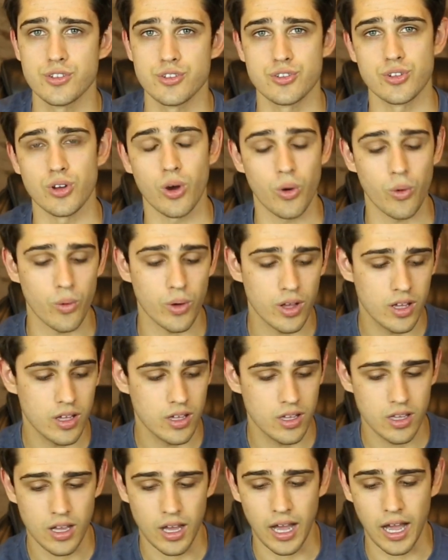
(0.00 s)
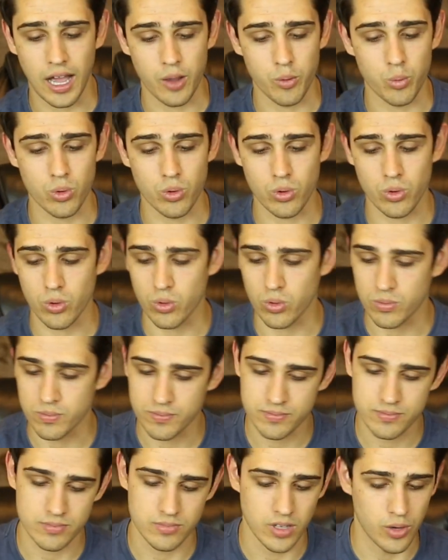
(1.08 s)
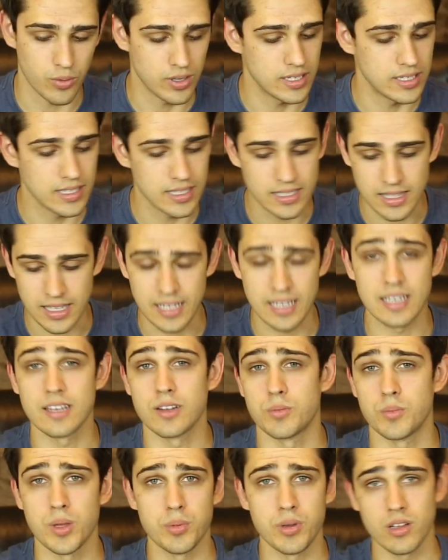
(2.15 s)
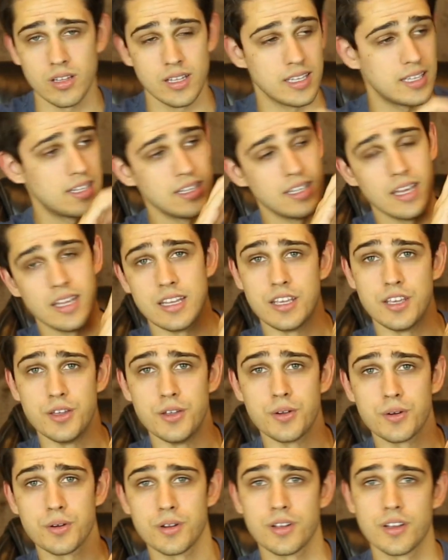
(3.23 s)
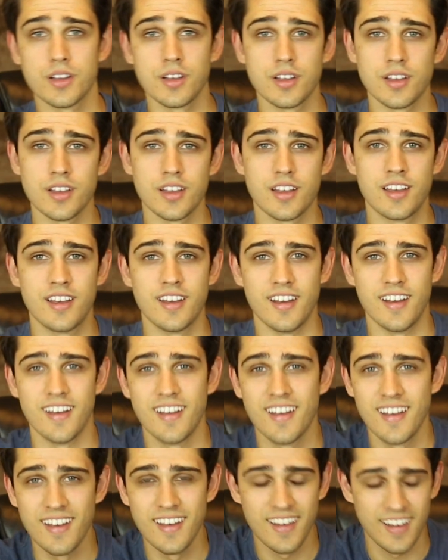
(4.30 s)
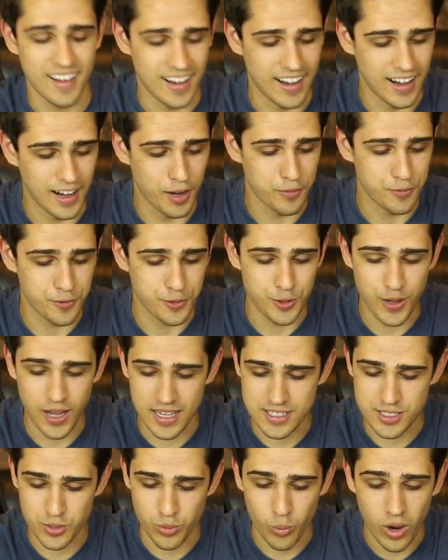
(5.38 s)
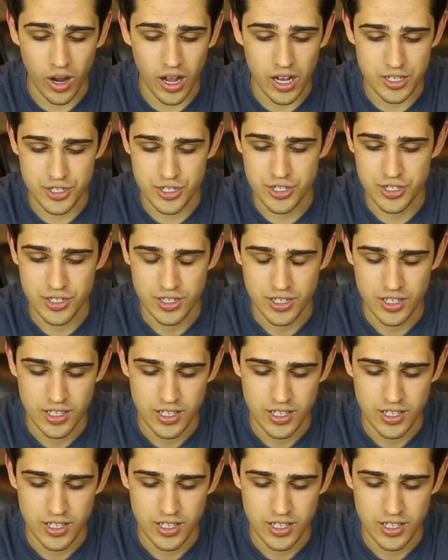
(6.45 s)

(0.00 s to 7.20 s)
So I already did link it, or maybe I'll link it again here for you guys to watch.